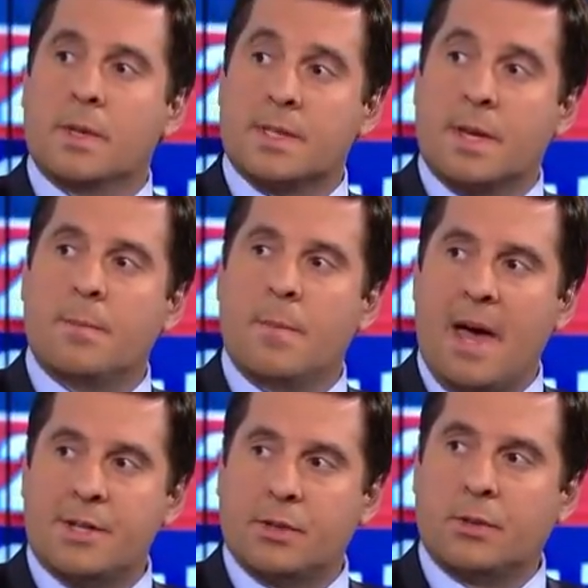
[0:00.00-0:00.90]
was some
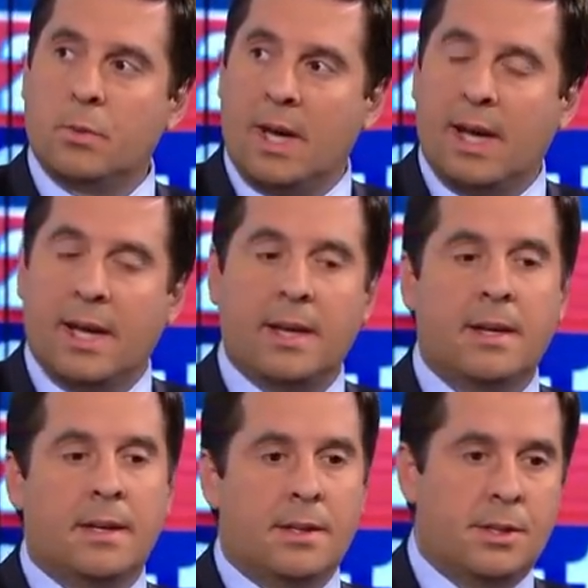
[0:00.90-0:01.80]
magical way
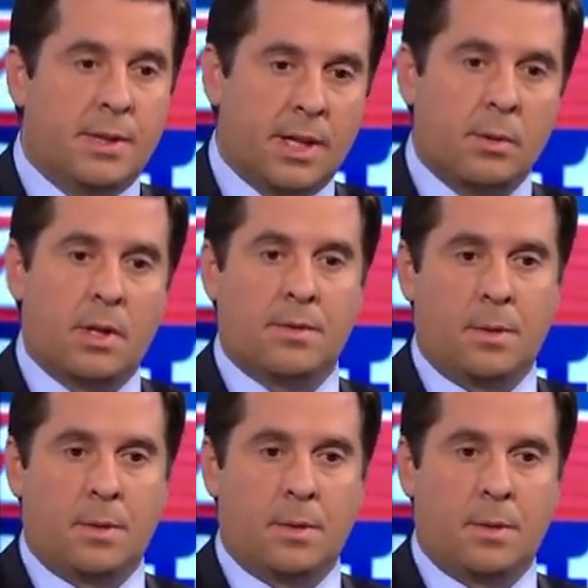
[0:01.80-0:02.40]
to get rid of